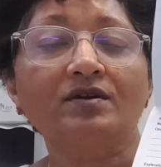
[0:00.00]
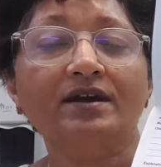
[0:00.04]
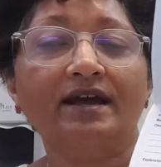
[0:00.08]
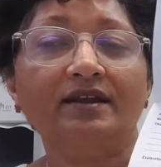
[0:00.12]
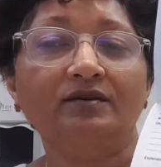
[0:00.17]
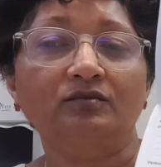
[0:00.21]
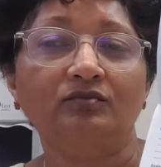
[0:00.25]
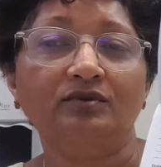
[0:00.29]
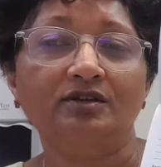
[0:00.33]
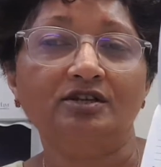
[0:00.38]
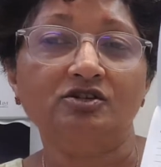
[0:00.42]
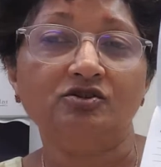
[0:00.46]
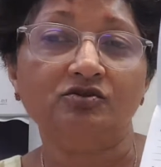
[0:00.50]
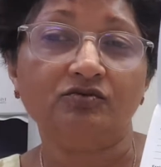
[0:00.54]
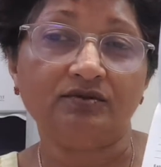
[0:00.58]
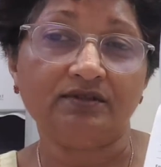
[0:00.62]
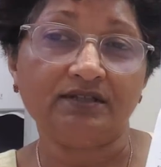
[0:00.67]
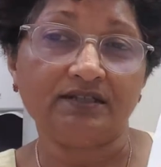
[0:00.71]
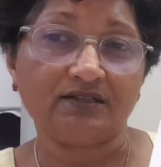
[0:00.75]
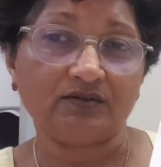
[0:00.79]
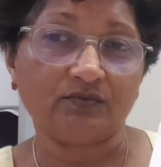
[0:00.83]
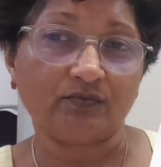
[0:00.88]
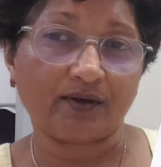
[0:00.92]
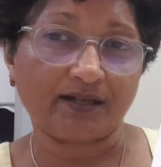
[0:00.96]
and we'll do
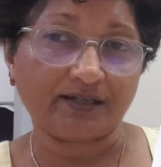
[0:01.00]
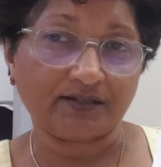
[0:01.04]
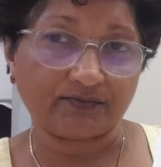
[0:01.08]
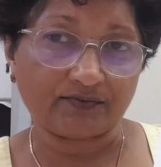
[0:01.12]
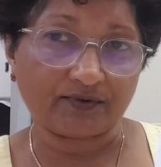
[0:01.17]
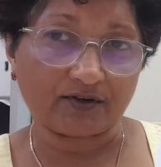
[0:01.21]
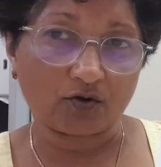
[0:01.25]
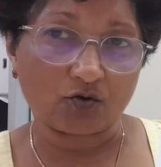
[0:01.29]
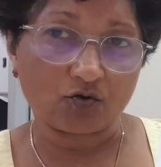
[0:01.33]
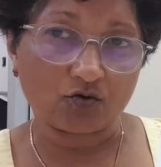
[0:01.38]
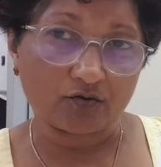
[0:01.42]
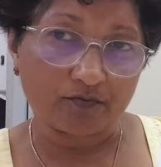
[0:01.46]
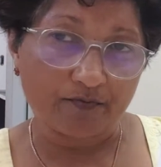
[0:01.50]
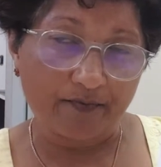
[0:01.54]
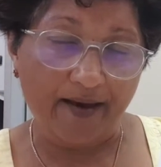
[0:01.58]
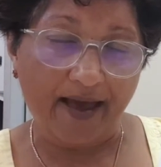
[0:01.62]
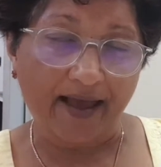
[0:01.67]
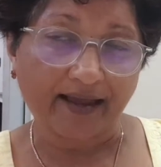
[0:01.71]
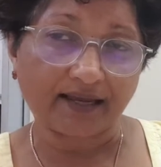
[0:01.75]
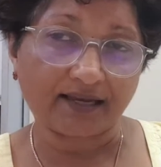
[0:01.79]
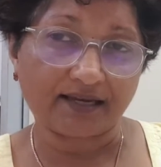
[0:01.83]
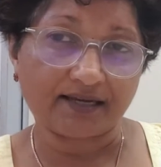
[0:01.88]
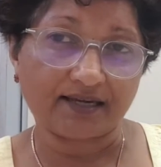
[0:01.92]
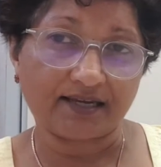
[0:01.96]
this once we're all
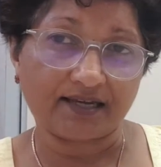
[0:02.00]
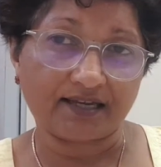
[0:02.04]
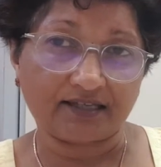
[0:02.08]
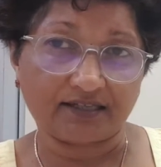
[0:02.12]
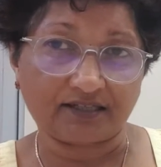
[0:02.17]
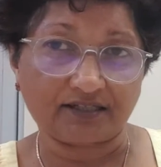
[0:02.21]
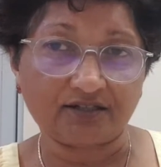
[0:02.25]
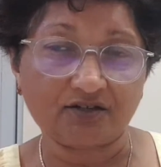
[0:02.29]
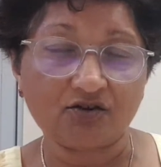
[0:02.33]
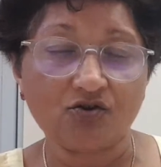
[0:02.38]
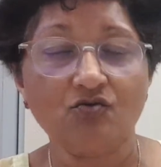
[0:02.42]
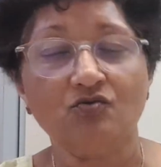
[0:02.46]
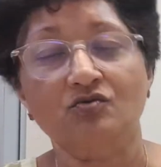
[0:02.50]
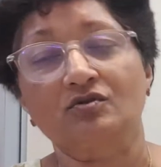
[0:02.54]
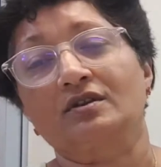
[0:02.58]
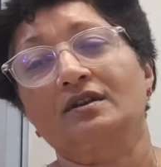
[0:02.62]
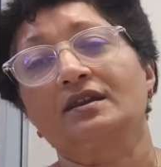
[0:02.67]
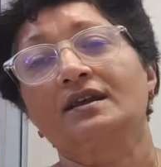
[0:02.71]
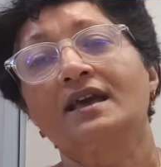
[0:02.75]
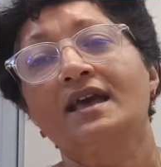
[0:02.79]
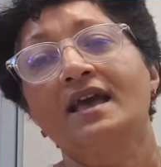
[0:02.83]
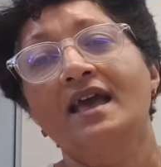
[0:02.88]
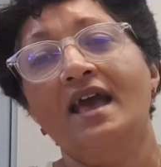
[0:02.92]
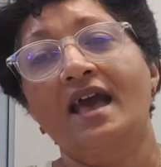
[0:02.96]
back in school
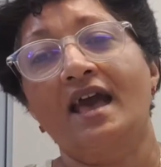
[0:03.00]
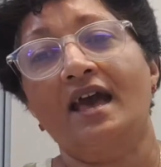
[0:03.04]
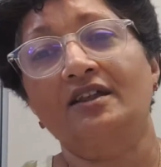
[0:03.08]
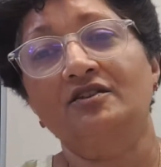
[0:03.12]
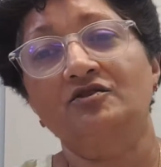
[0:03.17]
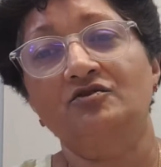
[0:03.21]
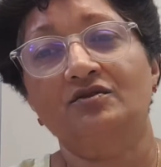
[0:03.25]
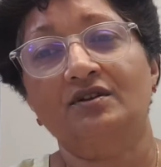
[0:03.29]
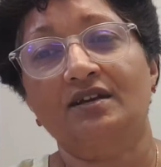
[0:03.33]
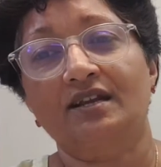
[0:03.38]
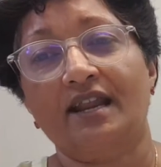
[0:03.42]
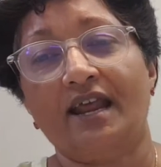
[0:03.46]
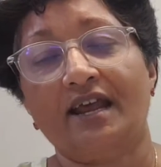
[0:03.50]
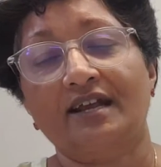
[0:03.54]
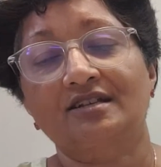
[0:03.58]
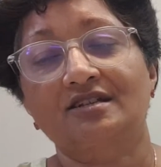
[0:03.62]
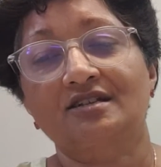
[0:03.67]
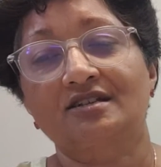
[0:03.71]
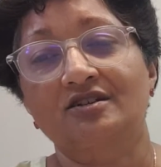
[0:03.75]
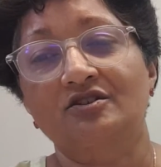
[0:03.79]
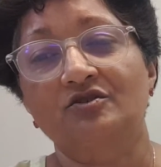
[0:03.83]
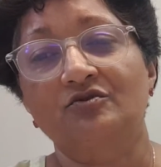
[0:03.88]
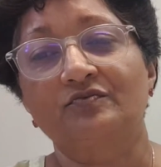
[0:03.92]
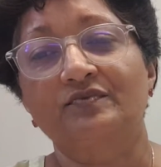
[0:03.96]
and you can
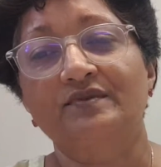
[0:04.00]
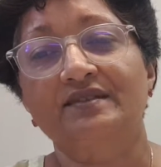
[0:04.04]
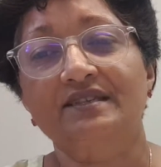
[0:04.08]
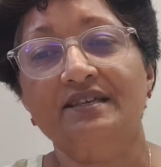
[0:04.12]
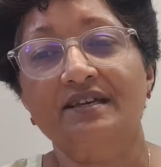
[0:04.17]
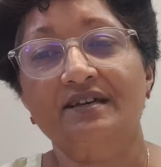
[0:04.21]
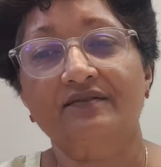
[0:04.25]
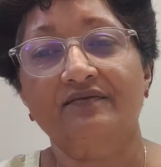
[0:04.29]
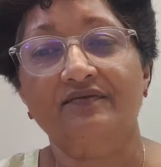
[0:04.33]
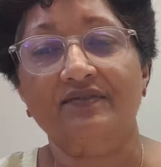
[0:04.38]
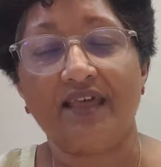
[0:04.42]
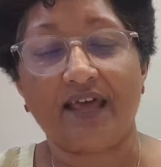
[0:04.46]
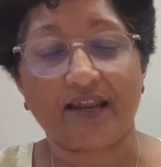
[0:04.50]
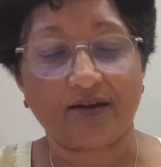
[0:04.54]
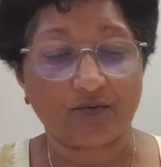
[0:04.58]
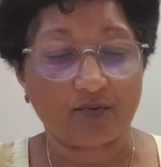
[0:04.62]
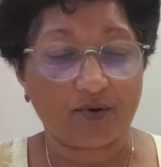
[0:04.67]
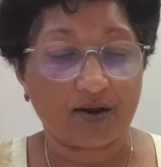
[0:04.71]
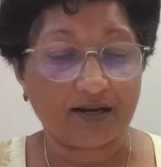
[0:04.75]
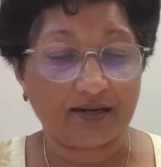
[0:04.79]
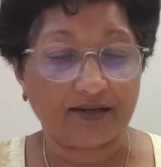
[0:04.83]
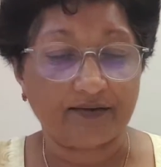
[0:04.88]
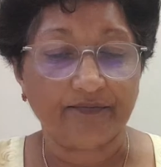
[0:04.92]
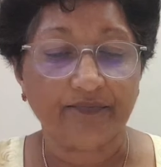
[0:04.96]
actually observe that
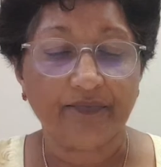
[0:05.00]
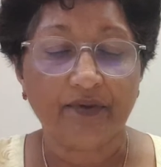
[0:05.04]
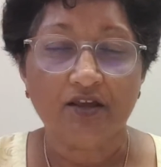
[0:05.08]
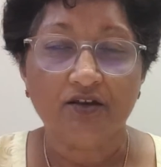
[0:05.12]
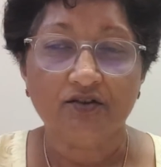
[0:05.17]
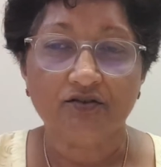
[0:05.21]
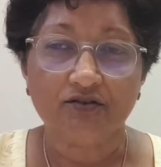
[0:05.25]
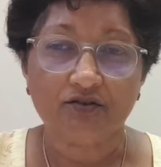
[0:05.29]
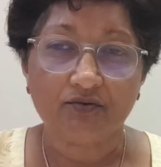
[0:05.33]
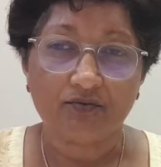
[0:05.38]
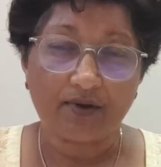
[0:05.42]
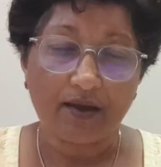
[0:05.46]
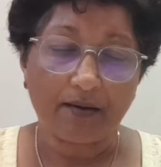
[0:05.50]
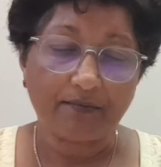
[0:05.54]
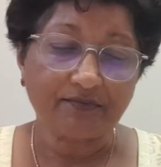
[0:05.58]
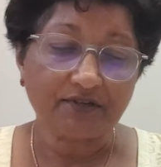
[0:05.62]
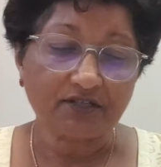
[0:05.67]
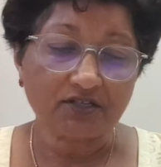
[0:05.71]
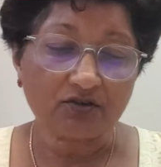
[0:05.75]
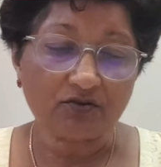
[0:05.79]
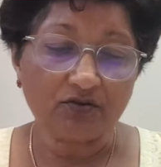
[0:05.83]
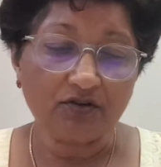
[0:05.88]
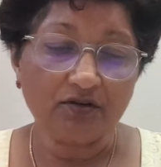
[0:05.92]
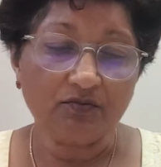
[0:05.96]
one. So I'm
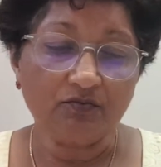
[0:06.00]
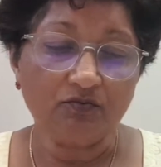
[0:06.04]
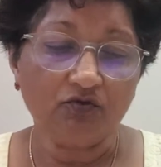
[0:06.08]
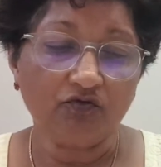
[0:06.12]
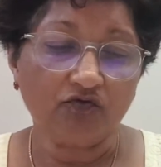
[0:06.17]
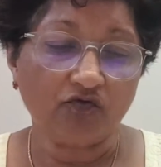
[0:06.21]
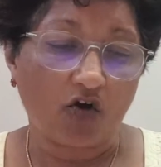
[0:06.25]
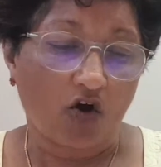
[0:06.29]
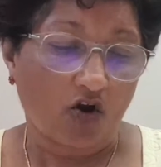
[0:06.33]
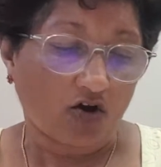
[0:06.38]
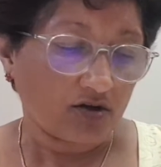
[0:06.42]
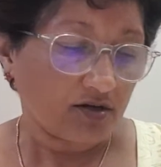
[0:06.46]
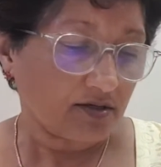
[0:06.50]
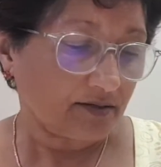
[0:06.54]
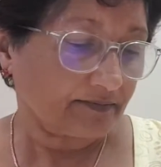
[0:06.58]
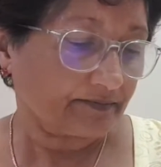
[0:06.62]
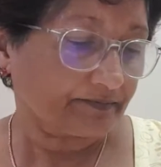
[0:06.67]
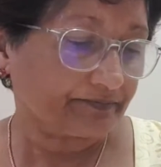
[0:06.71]
just going to move on